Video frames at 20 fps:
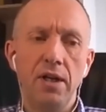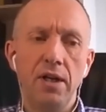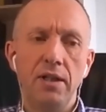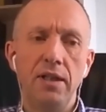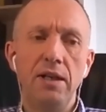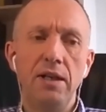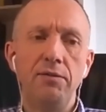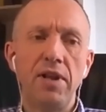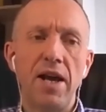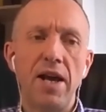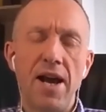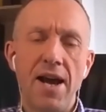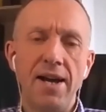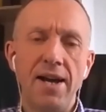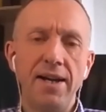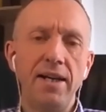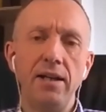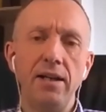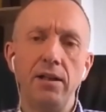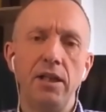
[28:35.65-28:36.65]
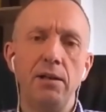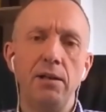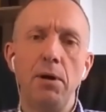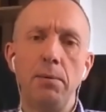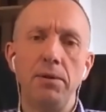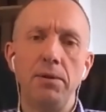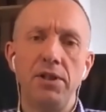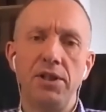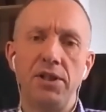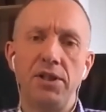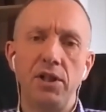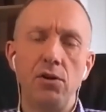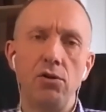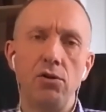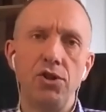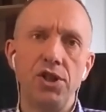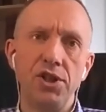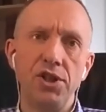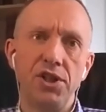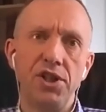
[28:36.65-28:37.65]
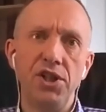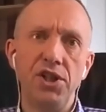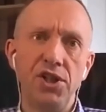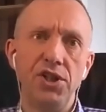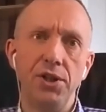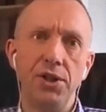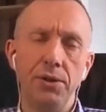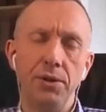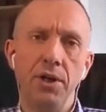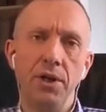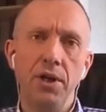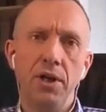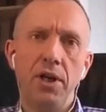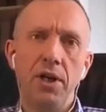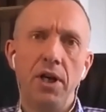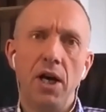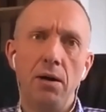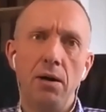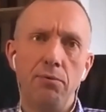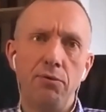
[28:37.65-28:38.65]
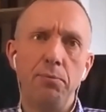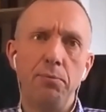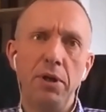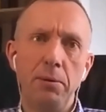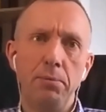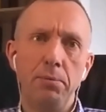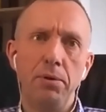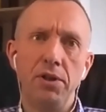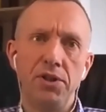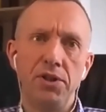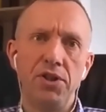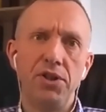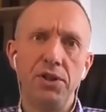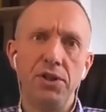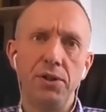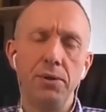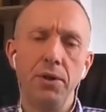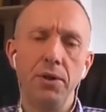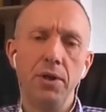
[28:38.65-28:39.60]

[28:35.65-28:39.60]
leave that hanging at the moment as a conscience issue for people as to